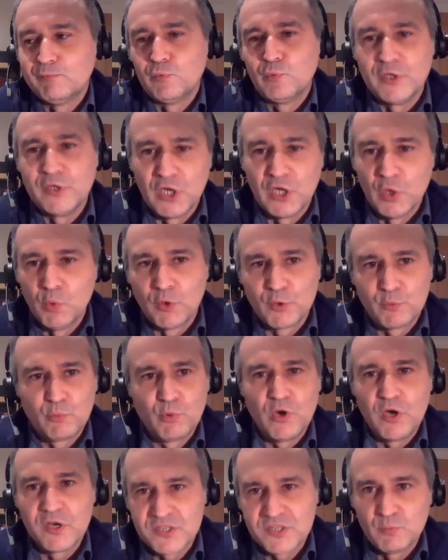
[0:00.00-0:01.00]
We know what
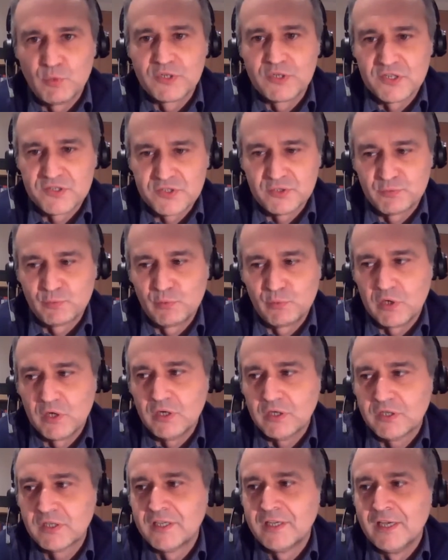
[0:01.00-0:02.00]
works and what doesn't
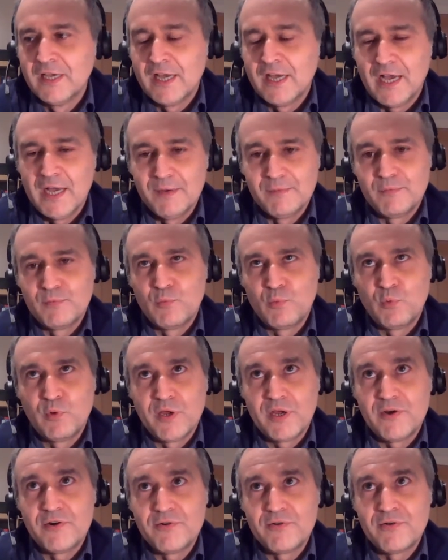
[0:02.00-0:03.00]
work.
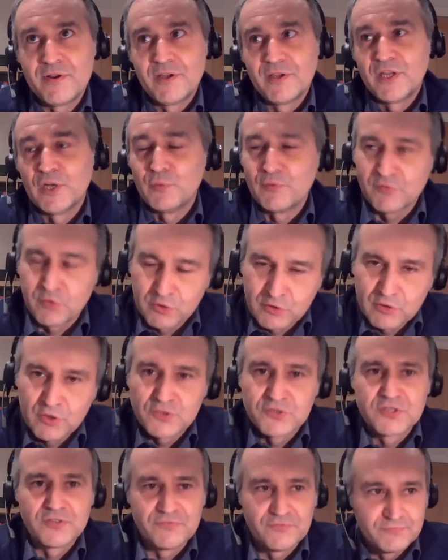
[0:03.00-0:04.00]
We've got
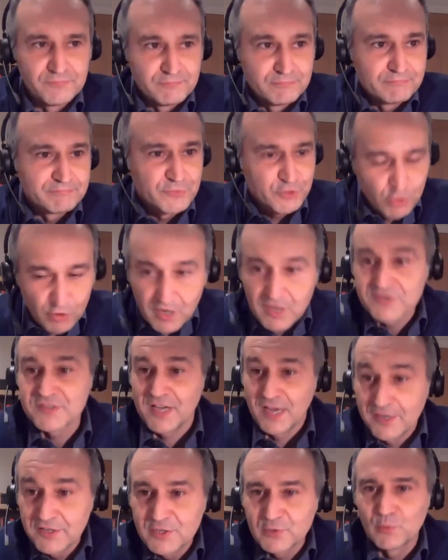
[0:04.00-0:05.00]
lots of trials
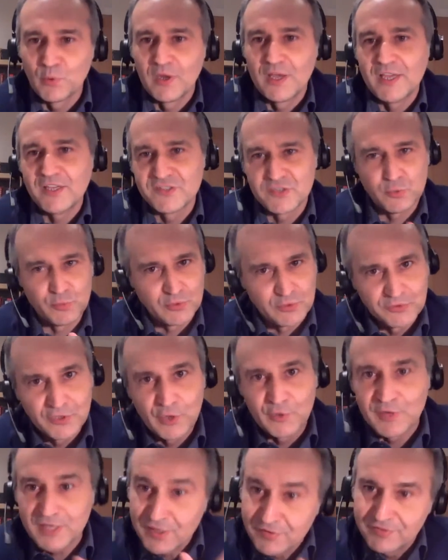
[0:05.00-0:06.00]
underway, so we'll
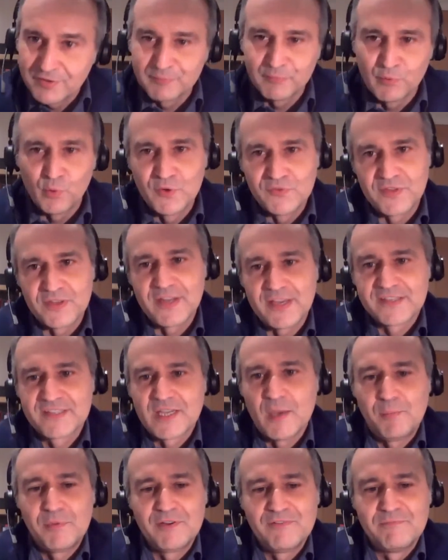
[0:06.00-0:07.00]
know even more in the next
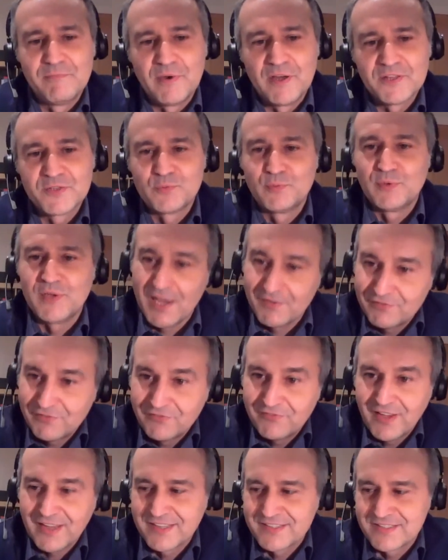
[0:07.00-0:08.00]
couple of months. We have a
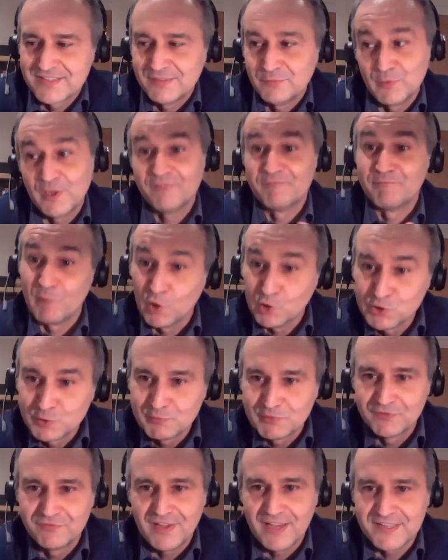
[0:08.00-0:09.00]
vaccine. We have
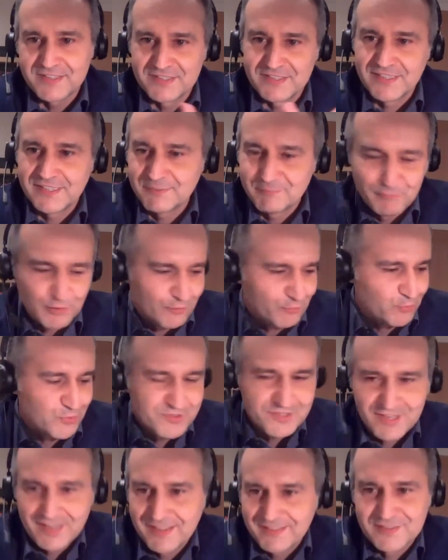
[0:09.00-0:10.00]
multiple vaccine. Prof
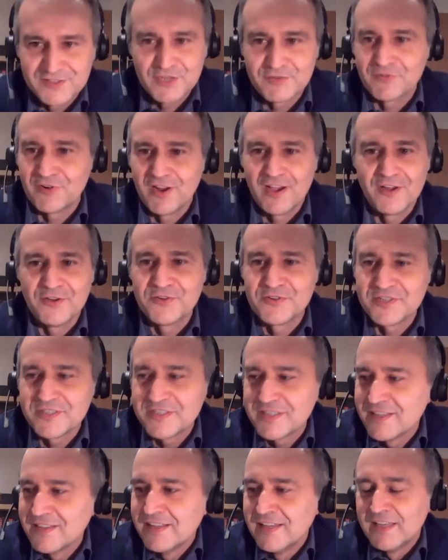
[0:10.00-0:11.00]
was saying there's over
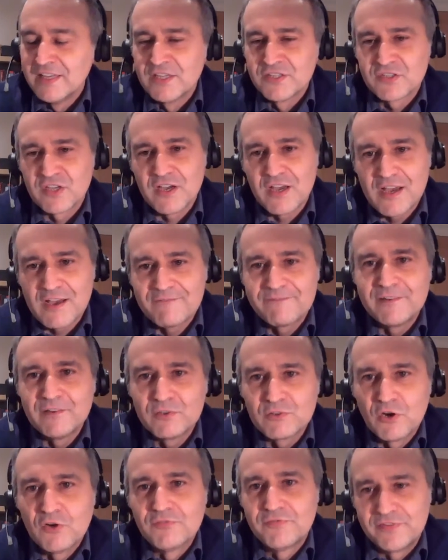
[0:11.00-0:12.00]
100. So I feel
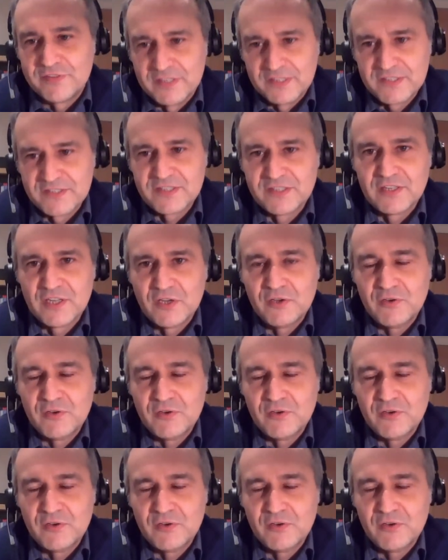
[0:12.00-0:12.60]
confident,